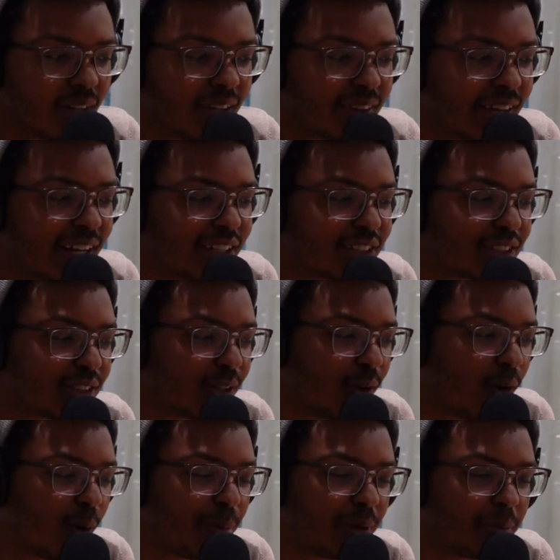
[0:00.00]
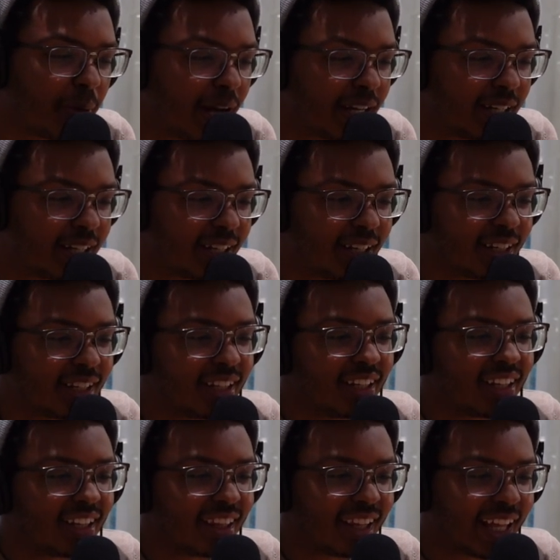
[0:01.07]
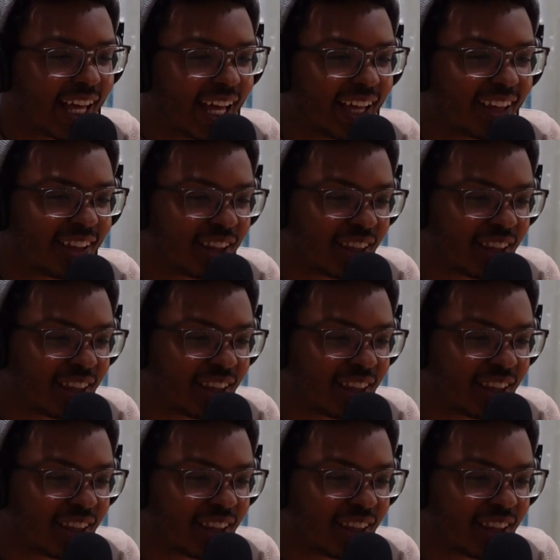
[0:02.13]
that is so open-minded that